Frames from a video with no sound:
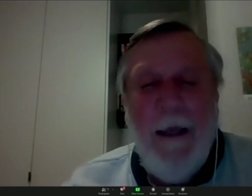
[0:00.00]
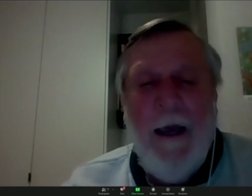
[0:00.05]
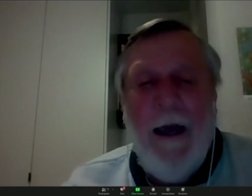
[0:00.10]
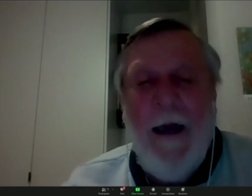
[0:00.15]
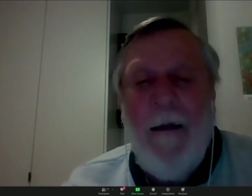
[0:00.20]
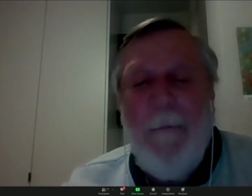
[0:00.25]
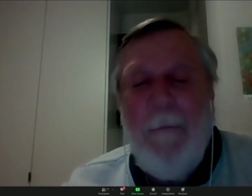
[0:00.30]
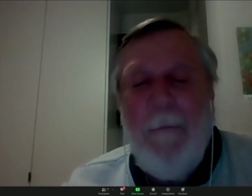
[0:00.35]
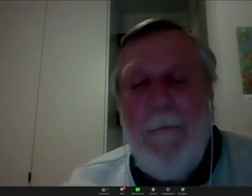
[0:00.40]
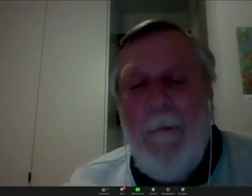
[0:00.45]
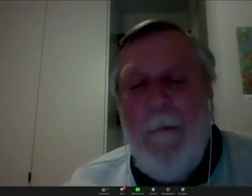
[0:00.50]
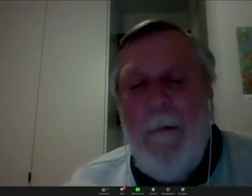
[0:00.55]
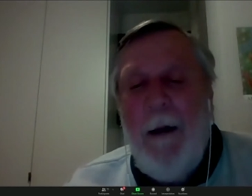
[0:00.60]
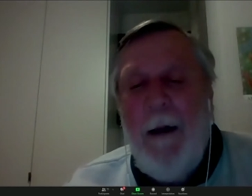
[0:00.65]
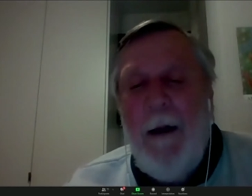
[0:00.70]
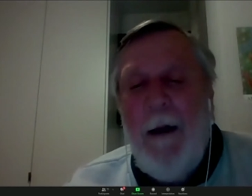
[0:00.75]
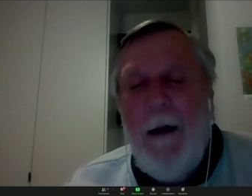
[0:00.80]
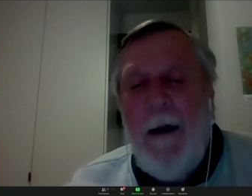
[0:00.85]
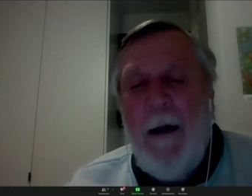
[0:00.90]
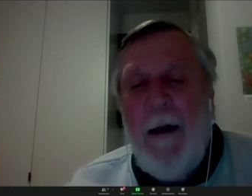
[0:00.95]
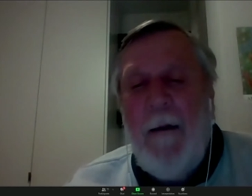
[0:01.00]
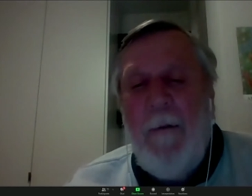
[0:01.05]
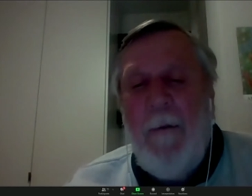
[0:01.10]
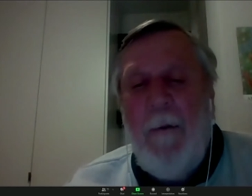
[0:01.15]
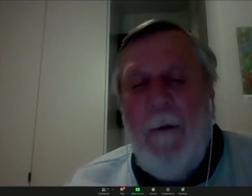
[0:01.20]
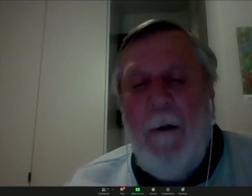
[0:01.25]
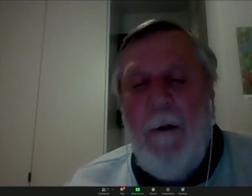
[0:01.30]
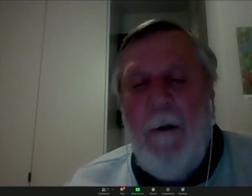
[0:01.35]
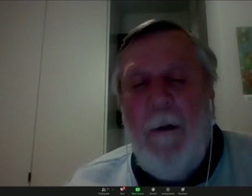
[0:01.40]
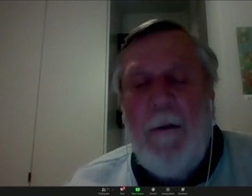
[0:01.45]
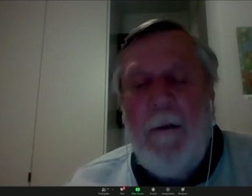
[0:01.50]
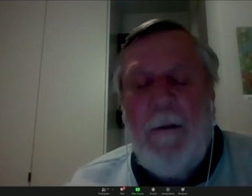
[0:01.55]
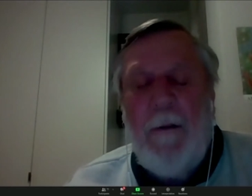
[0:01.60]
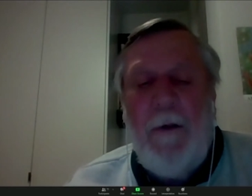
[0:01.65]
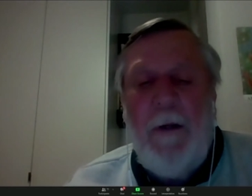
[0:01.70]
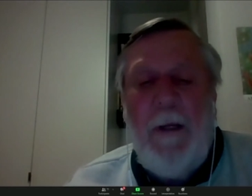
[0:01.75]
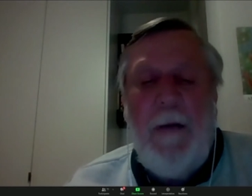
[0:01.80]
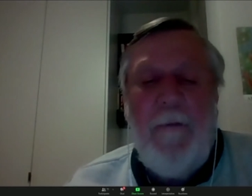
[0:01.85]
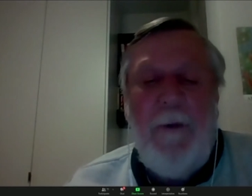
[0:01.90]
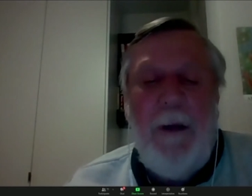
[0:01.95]
Um,
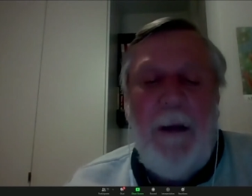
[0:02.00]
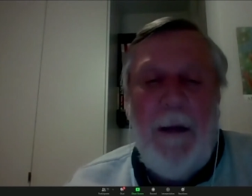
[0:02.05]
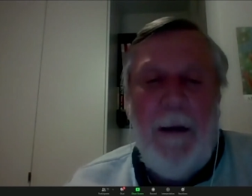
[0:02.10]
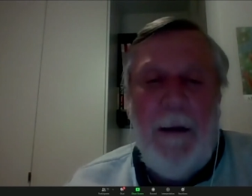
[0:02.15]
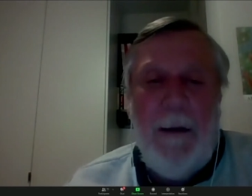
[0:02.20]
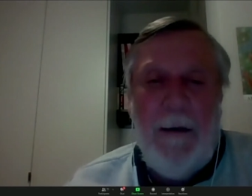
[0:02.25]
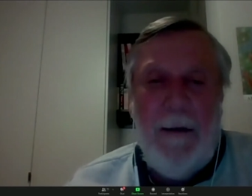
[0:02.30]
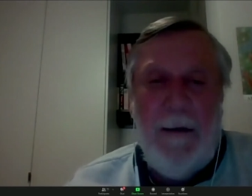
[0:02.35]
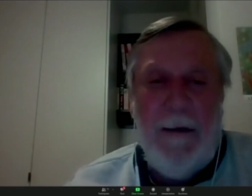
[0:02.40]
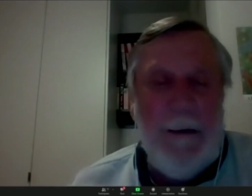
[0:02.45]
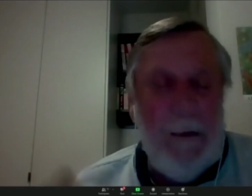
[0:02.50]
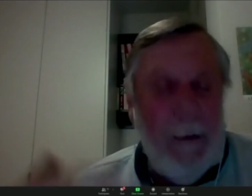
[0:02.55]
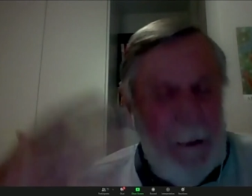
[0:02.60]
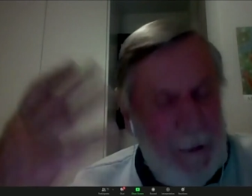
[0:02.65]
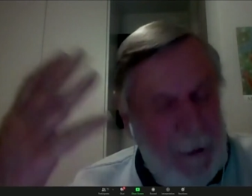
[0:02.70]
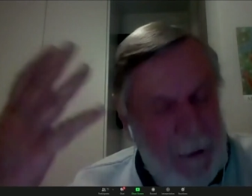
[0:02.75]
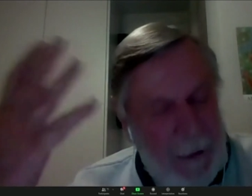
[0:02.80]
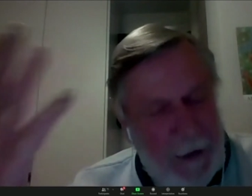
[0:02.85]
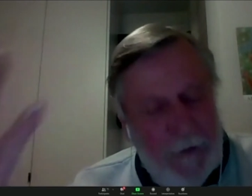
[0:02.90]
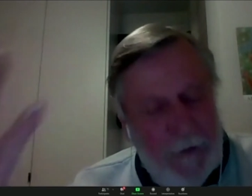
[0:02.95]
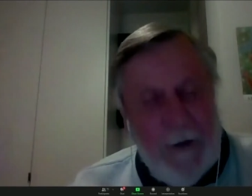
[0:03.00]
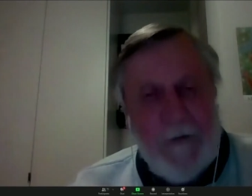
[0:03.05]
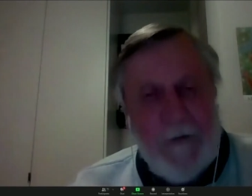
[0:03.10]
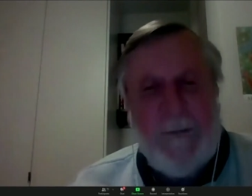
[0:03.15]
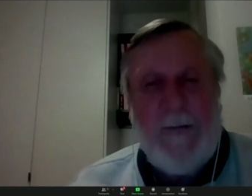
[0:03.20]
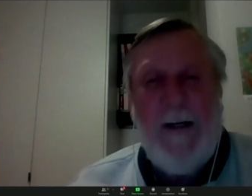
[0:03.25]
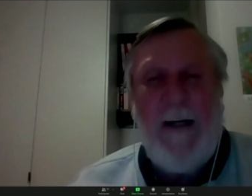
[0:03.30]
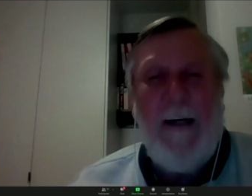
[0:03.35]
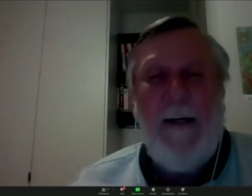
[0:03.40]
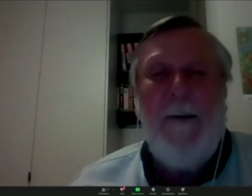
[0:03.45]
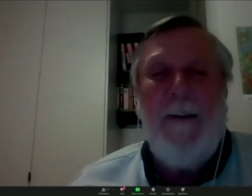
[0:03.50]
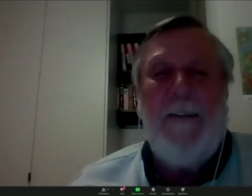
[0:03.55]
good evening uh, here in Australia.